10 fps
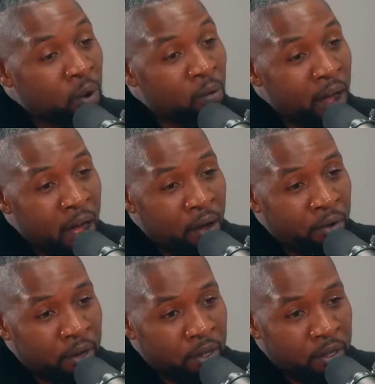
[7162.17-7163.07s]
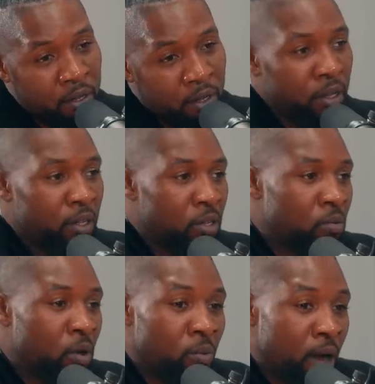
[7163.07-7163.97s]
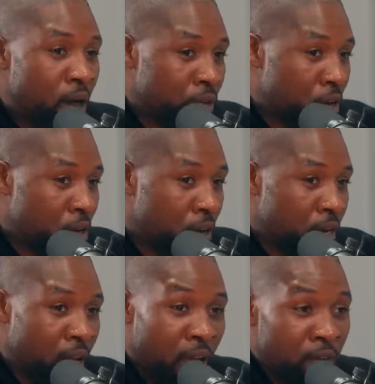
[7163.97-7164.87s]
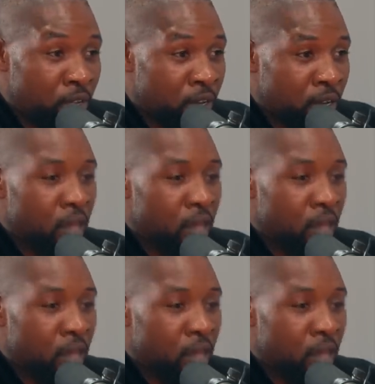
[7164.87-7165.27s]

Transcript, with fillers: You want wild. You want wild caught. And most